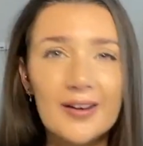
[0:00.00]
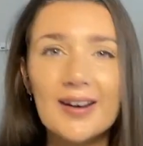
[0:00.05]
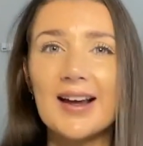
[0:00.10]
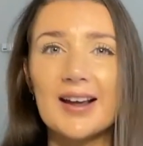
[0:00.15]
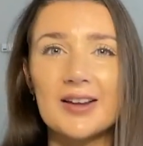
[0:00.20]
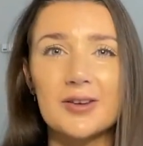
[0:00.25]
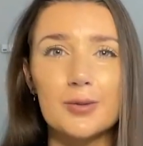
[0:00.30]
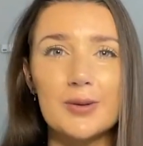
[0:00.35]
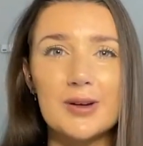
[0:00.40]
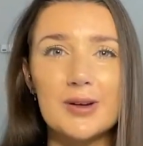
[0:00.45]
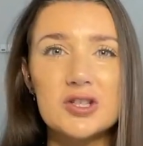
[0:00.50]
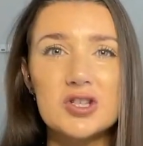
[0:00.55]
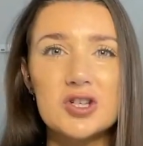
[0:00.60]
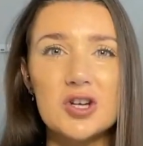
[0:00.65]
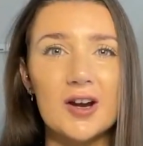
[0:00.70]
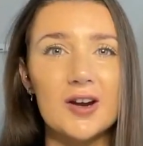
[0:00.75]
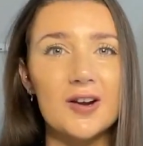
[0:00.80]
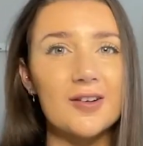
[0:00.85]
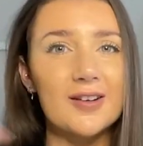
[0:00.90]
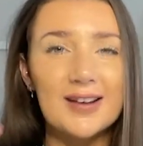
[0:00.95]
last week's
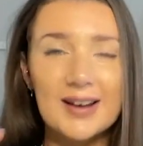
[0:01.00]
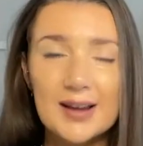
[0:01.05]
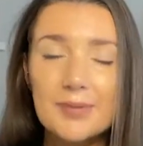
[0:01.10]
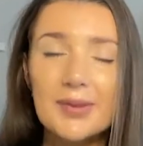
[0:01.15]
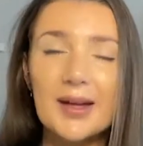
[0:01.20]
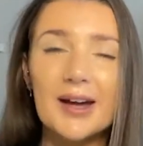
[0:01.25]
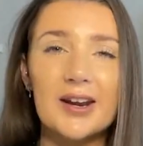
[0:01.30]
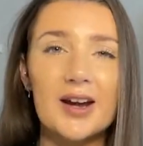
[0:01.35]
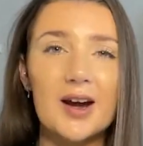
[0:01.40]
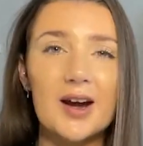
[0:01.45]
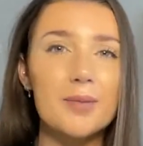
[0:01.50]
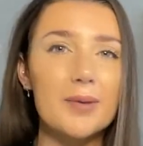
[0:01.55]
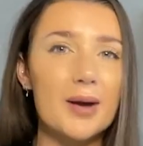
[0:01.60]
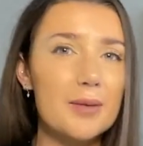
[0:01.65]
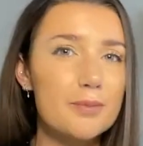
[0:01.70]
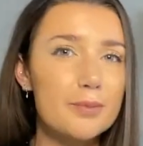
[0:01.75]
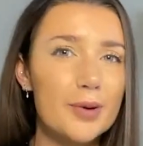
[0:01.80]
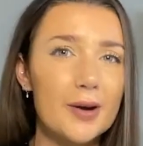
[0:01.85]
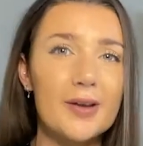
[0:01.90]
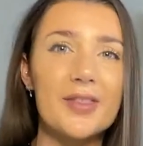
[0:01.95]
show. Clip that up
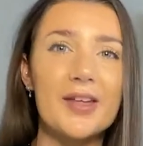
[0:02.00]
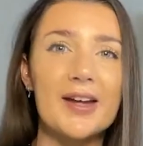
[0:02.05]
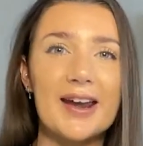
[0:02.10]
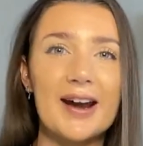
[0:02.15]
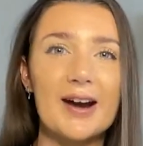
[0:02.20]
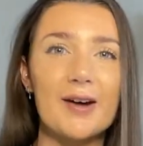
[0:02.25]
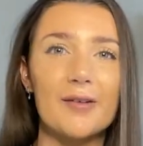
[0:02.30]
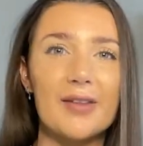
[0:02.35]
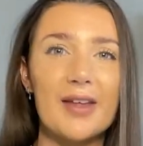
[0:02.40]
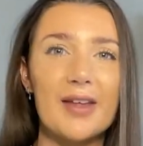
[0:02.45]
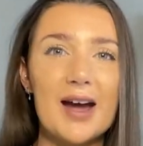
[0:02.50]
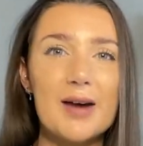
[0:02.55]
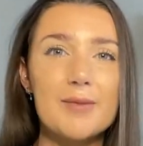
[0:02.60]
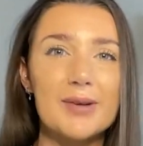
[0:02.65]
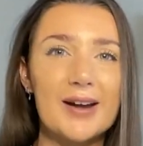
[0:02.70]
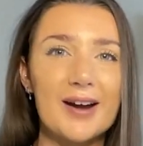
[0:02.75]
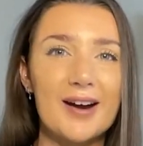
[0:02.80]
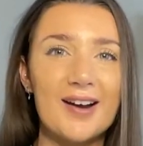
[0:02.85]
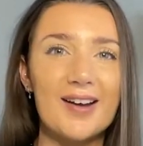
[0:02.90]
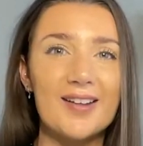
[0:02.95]
and put that out there,
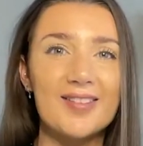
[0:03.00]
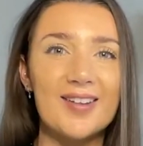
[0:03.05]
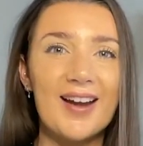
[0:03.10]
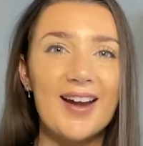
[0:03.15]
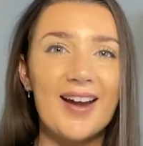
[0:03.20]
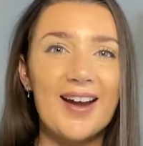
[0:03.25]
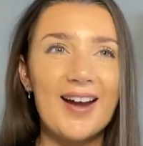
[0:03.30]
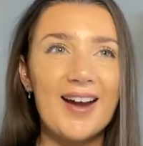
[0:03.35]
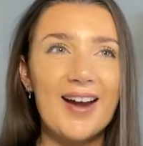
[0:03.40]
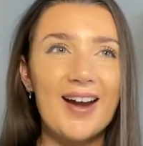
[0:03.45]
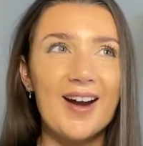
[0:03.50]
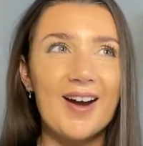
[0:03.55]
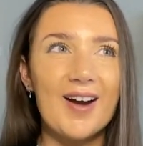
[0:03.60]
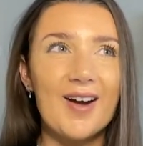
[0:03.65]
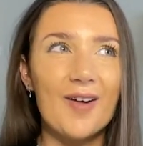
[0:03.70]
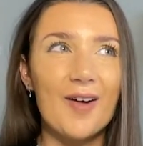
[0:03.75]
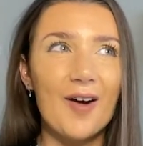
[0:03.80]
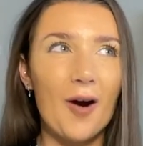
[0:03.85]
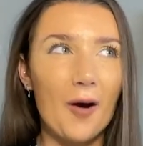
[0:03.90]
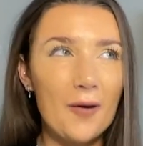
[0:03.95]
because
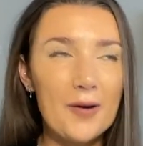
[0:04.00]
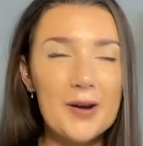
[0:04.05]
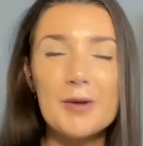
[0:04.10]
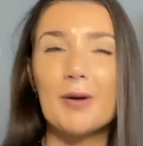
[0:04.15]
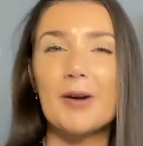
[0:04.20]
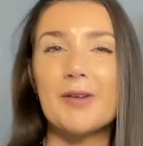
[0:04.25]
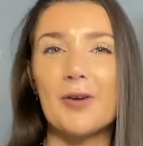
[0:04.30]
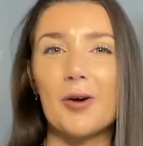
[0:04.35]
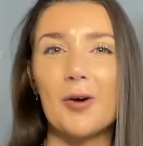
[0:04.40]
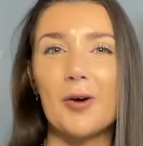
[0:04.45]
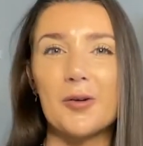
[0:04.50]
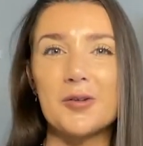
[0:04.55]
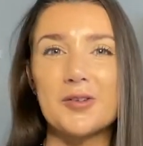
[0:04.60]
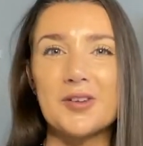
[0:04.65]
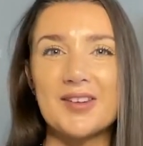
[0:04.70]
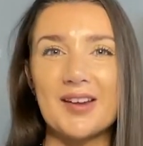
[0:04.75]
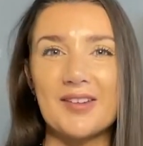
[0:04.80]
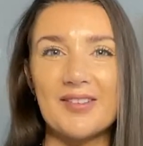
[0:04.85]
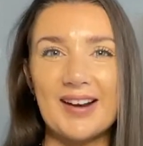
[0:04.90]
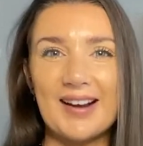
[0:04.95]
only one of the
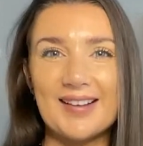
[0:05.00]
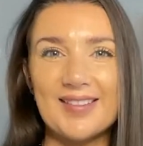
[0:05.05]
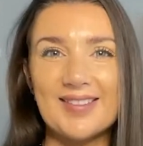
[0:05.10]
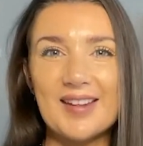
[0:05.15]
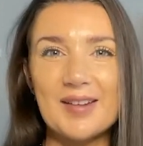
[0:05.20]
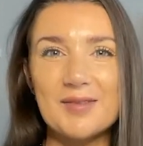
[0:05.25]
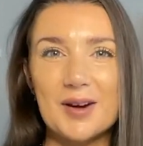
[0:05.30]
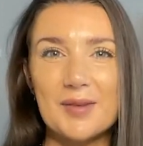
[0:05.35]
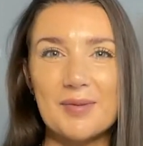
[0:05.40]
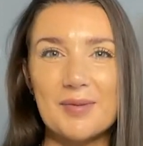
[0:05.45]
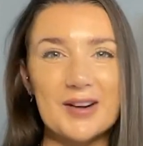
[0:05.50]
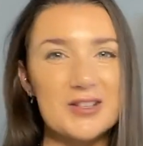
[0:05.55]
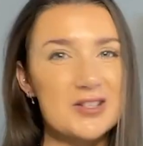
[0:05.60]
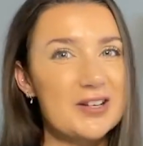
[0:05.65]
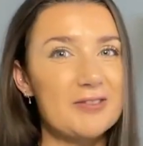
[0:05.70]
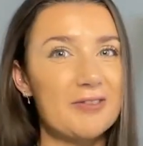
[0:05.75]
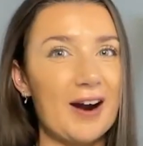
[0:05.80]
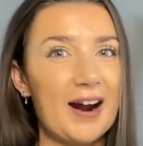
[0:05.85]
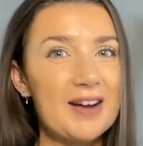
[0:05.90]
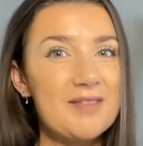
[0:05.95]
horses that the lads tipped off
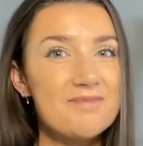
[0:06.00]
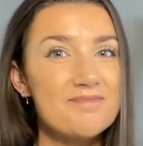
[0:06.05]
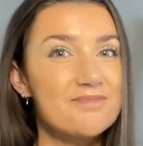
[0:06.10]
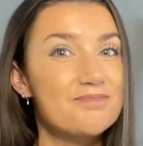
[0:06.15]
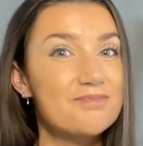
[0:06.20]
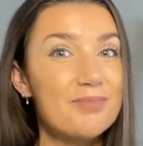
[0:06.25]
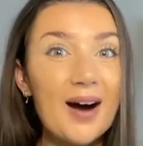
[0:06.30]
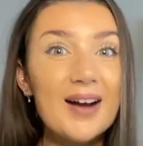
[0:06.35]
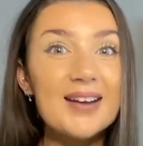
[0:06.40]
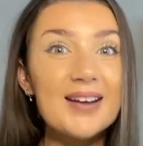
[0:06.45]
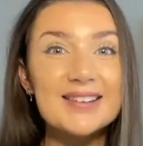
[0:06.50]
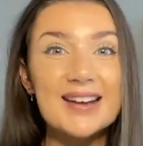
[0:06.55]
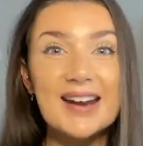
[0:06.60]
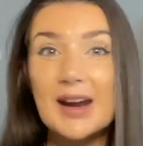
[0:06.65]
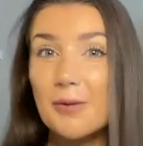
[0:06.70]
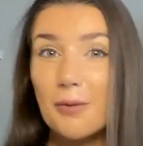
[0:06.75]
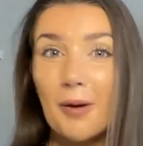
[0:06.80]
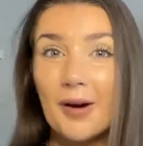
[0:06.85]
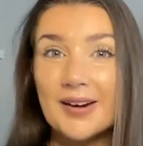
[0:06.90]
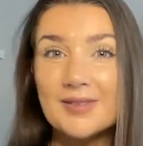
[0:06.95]
actually ran, but
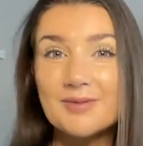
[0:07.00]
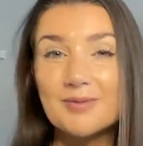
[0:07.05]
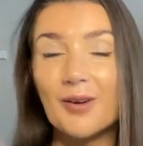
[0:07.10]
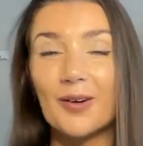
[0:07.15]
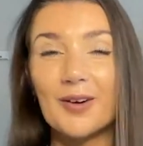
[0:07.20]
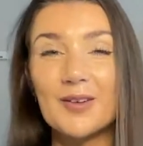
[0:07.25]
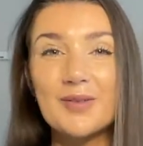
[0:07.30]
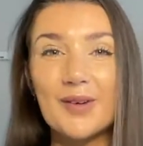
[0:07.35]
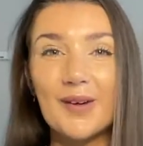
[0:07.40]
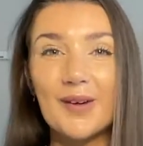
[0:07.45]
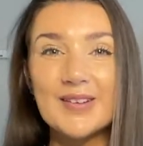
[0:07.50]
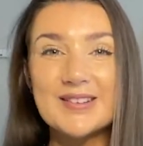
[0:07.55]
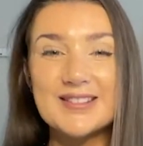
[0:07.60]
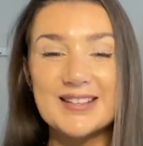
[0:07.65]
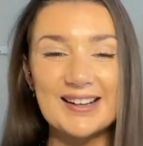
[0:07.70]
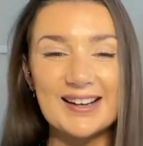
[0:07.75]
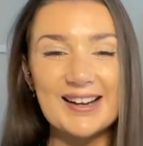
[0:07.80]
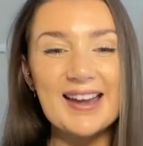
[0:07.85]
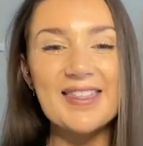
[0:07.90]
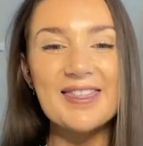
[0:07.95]
it won. More
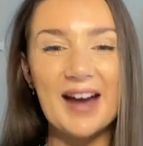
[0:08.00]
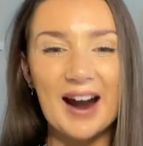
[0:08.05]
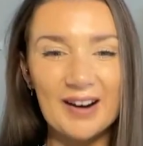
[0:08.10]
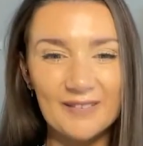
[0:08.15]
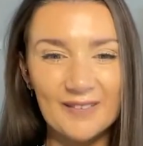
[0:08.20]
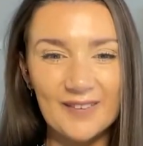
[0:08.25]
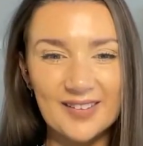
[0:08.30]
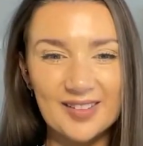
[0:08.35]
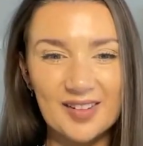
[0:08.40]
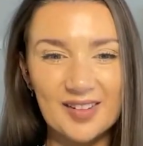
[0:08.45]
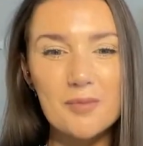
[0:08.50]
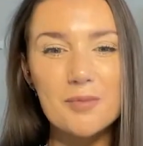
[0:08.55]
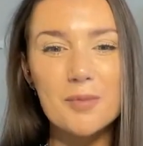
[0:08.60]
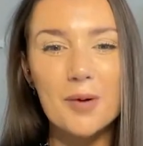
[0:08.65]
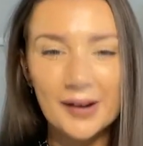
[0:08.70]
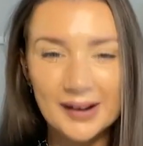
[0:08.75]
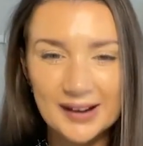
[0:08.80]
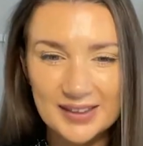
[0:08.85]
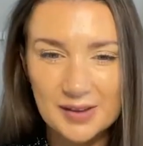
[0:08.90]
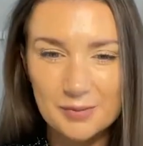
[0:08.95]
importantly, that was
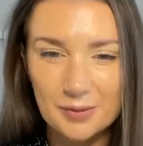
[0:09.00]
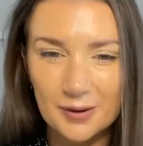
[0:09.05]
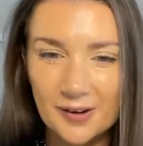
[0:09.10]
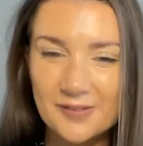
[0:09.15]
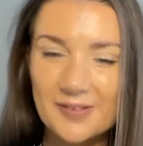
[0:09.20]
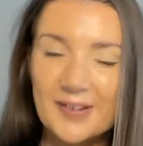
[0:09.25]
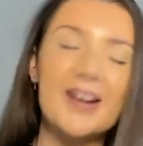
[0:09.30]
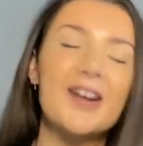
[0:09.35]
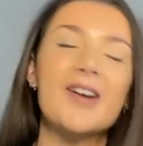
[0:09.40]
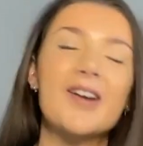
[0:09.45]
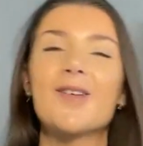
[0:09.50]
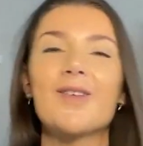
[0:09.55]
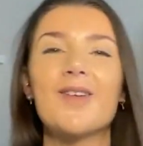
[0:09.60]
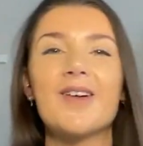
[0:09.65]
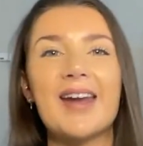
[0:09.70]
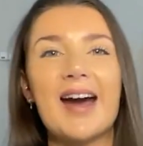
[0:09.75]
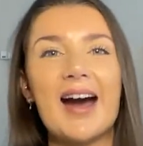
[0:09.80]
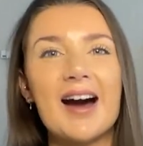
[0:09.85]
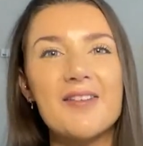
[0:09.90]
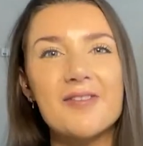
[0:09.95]
Pocket the Prophet, who
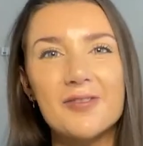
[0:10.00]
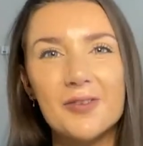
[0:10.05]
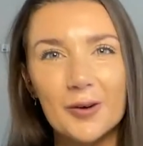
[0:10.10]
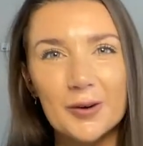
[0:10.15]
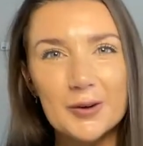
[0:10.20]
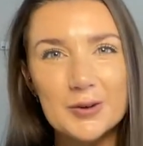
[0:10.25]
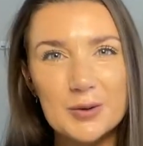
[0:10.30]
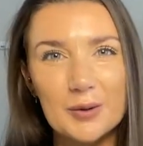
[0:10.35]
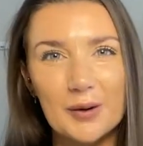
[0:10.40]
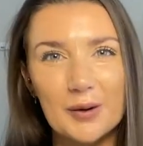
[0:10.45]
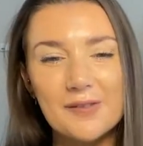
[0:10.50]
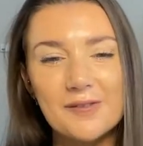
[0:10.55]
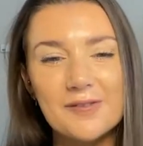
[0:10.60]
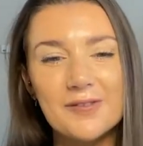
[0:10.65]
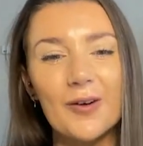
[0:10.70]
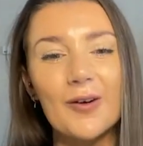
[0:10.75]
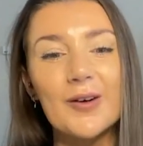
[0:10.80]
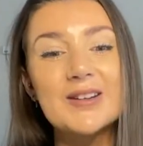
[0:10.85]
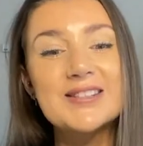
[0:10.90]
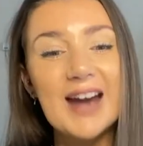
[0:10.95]
won at 4-1
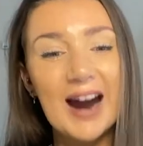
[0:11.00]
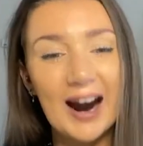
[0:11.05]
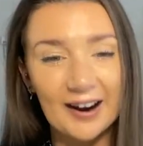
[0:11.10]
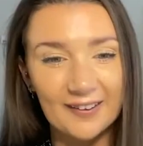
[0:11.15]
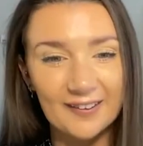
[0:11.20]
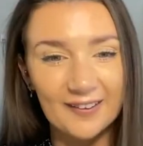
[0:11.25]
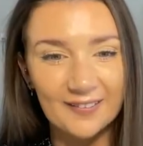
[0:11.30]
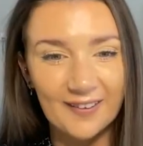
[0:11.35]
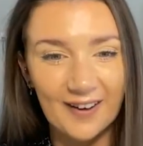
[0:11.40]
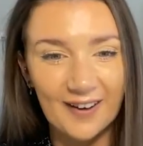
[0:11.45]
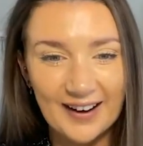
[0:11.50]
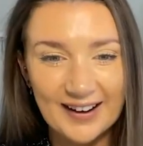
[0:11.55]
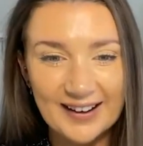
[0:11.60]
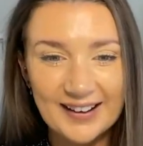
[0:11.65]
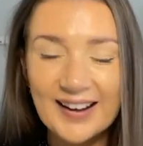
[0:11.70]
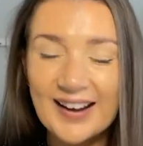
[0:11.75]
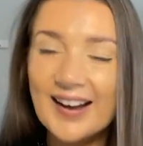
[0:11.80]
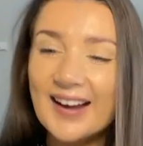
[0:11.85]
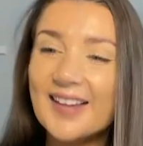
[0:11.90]
for Daryl. Right.